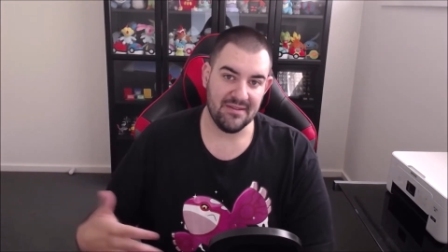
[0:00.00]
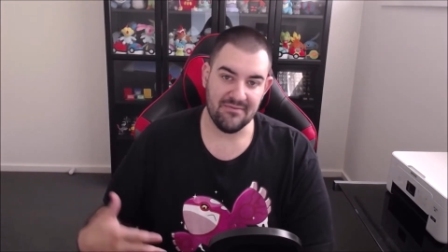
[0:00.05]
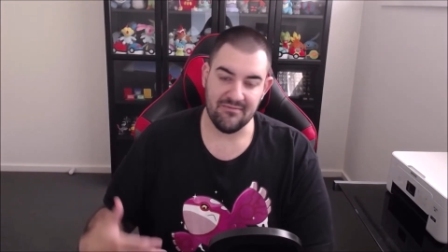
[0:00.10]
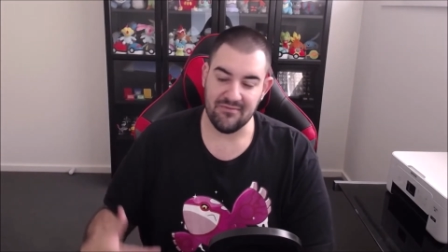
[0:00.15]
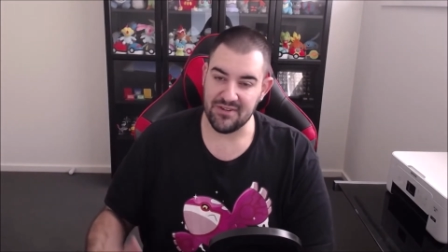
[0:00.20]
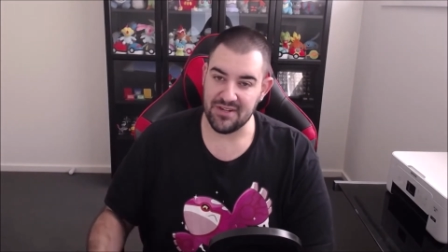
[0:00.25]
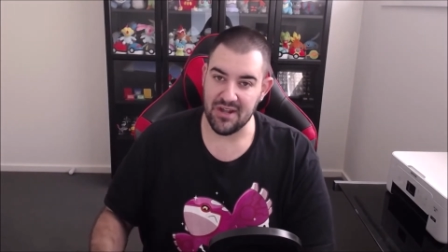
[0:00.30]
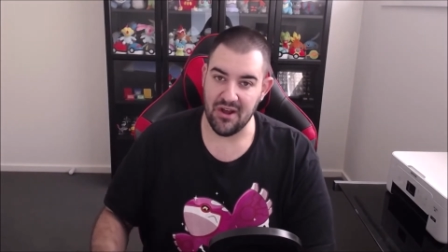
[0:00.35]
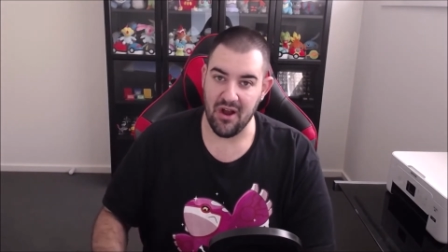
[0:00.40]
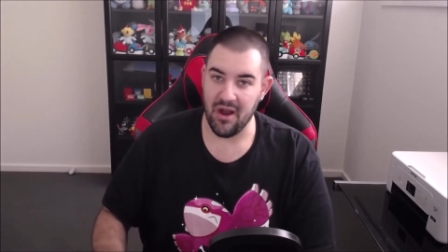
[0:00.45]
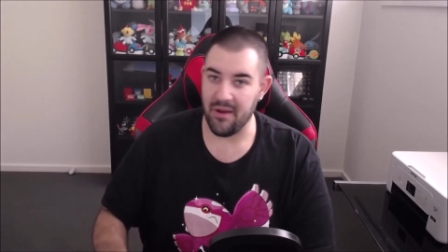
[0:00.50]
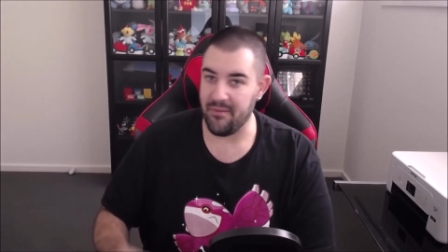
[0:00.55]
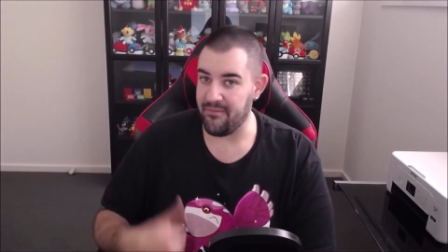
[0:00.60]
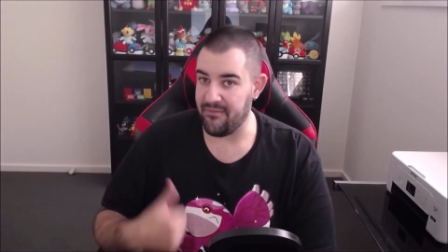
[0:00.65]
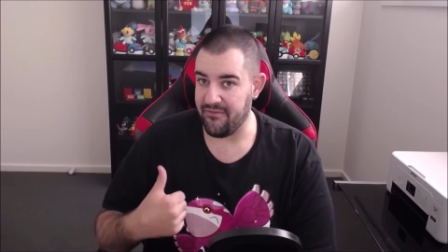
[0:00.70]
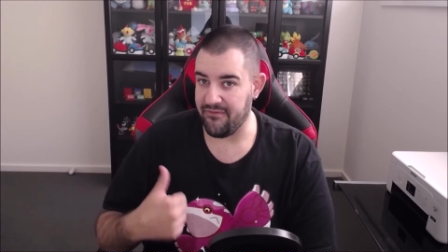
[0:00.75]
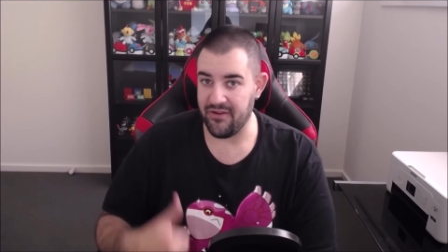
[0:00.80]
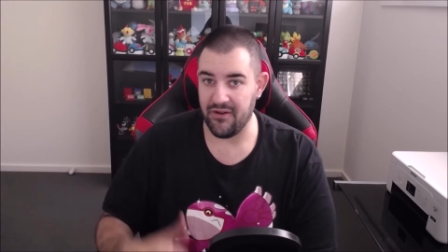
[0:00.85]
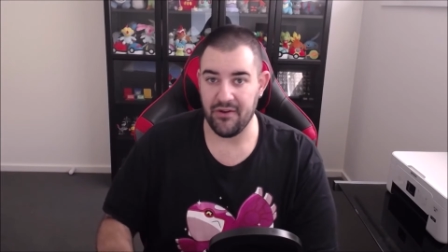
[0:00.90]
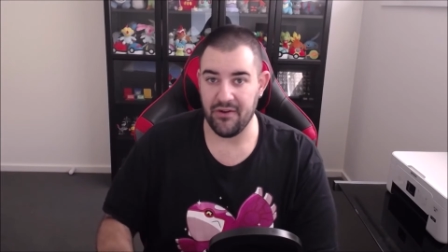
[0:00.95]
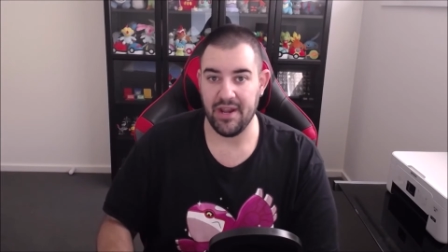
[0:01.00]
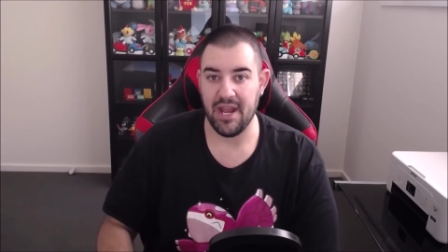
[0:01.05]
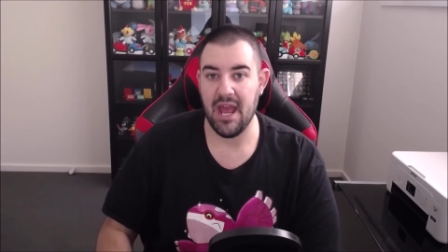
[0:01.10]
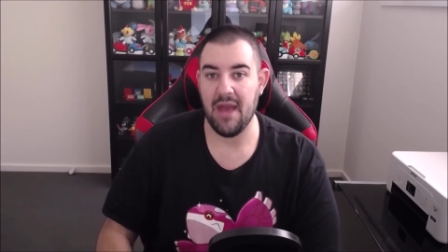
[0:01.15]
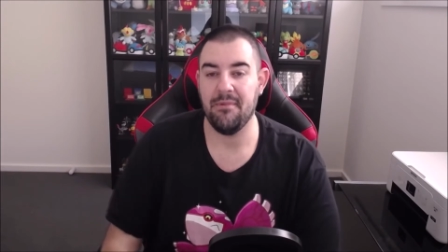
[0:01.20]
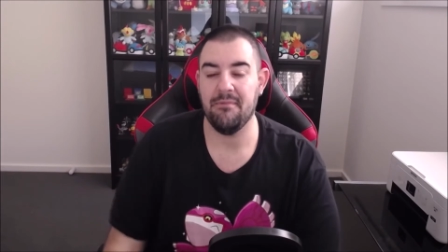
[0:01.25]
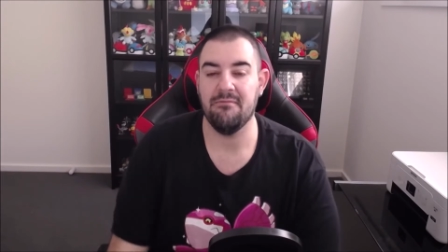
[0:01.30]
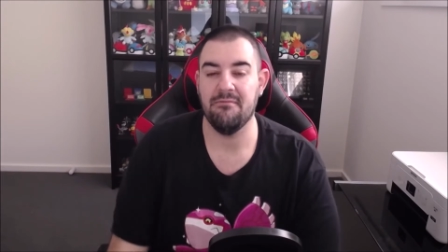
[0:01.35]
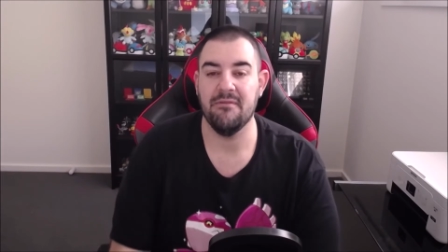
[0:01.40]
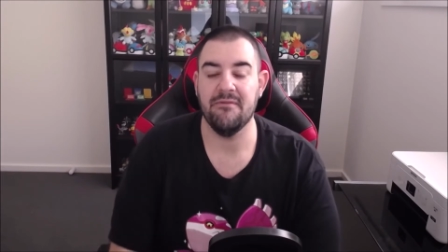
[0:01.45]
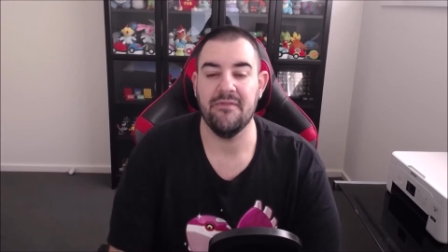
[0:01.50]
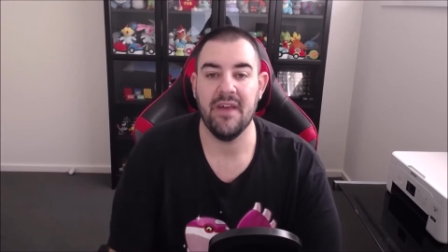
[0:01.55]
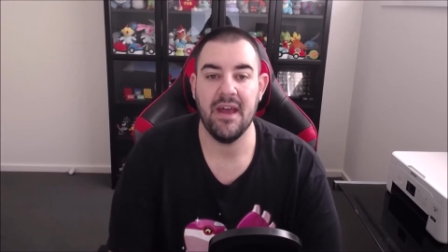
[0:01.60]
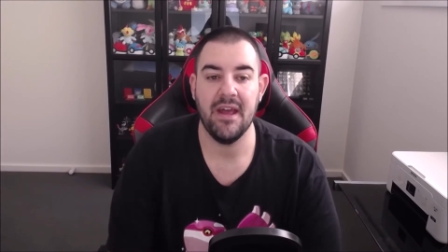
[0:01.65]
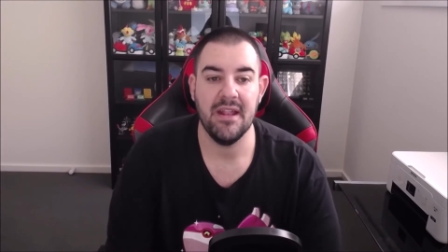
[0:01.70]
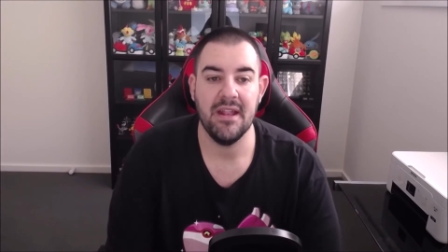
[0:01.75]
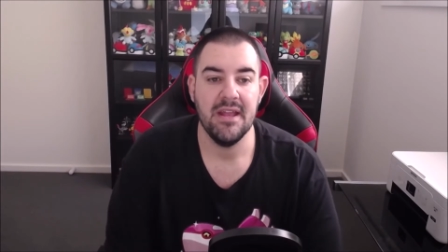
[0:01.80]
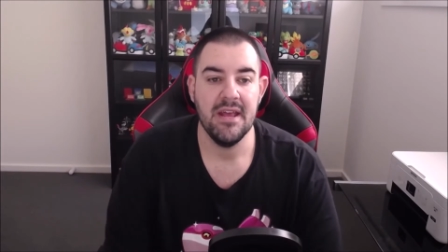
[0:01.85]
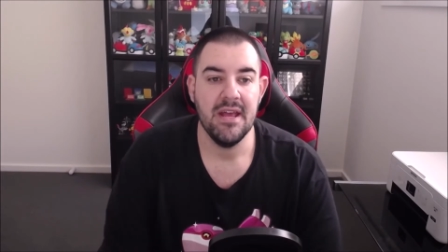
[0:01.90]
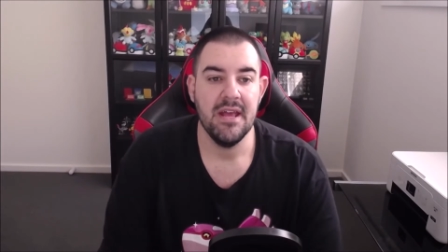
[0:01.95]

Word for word: So I'm very happy with that.